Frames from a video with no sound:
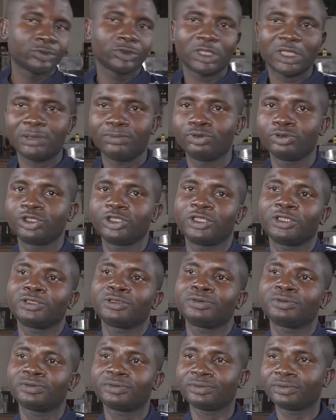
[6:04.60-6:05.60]
Abuja.
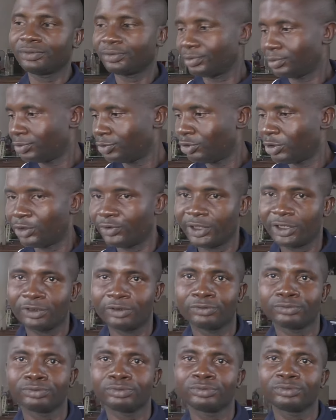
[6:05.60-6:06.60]
You are
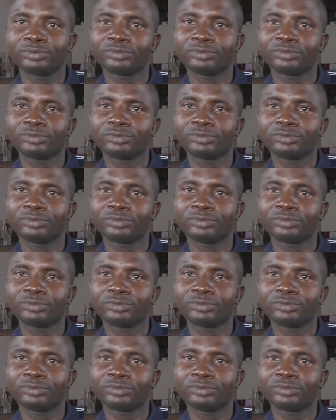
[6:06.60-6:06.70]
welcome.